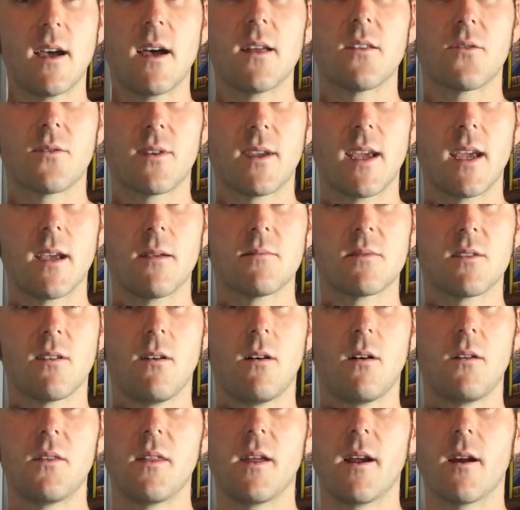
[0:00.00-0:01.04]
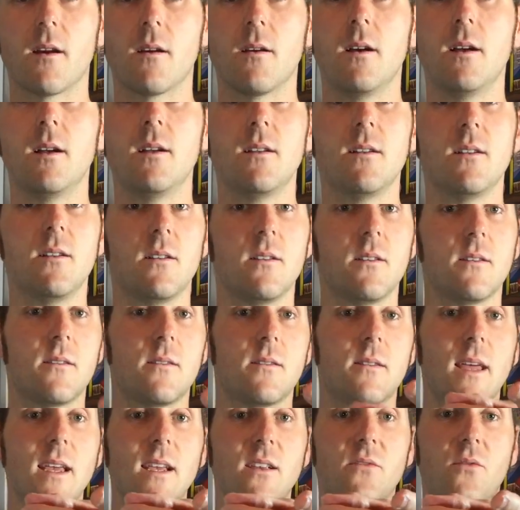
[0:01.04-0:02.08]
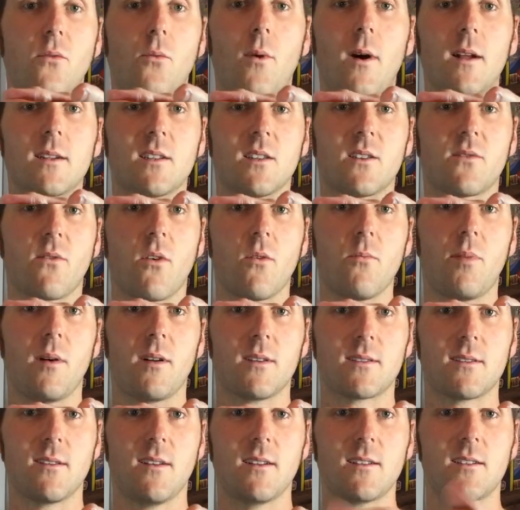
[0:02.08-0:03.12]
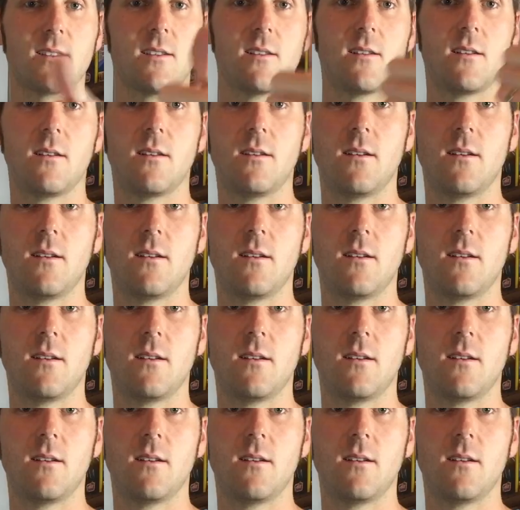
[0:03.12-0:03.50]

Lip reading: other games on there. Thanks for watching Throat Punch Lunch.